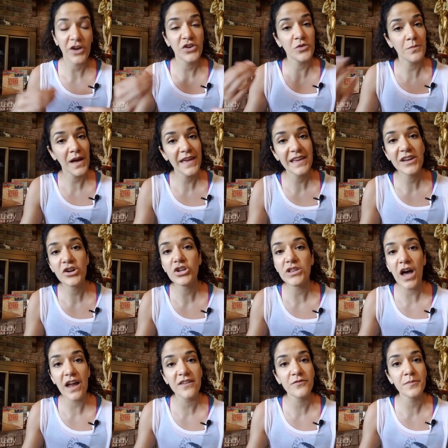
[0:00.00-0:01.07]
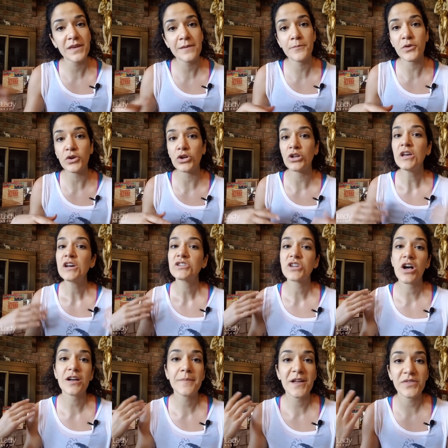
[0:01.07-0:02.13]
Now you might hear a lot of people
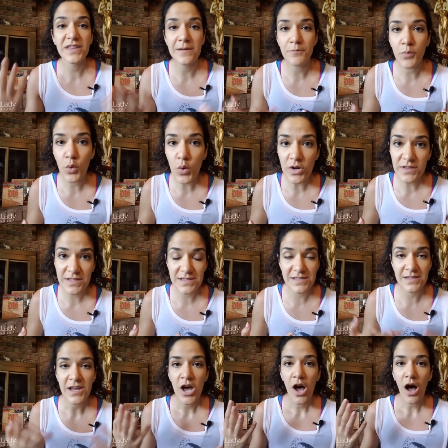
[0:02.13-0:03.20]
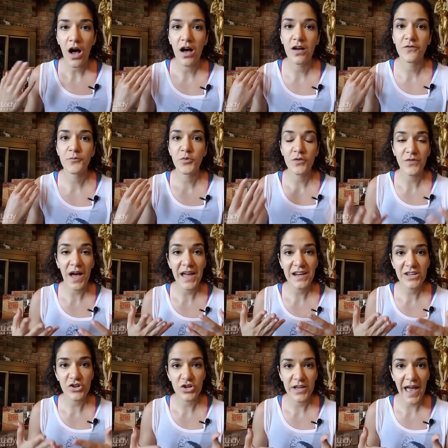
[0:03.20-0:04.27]
talk about the importance of
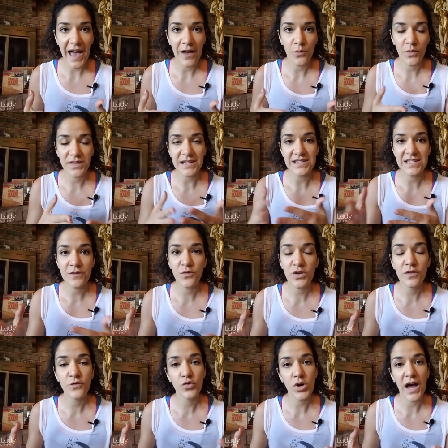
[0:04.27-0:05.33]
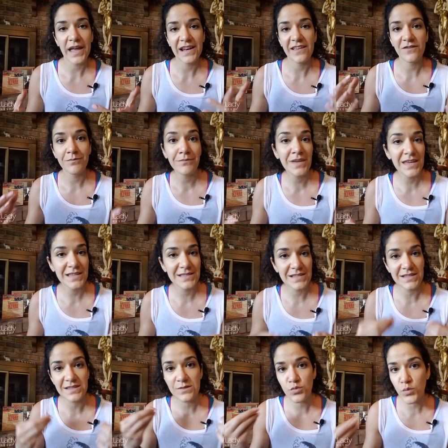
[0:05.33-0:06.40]
providing your cat with a different variety of
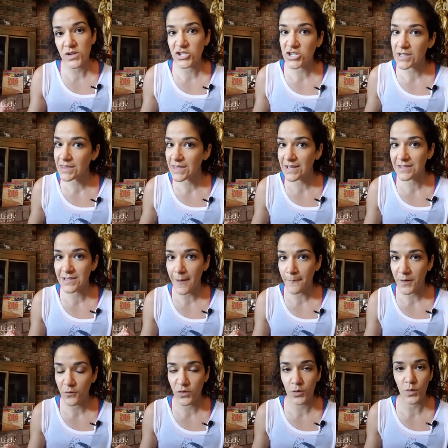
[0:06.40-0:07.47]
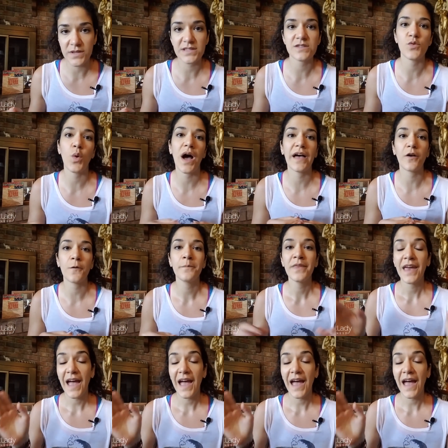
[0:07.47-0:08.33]
meats and switching things up every once in a while.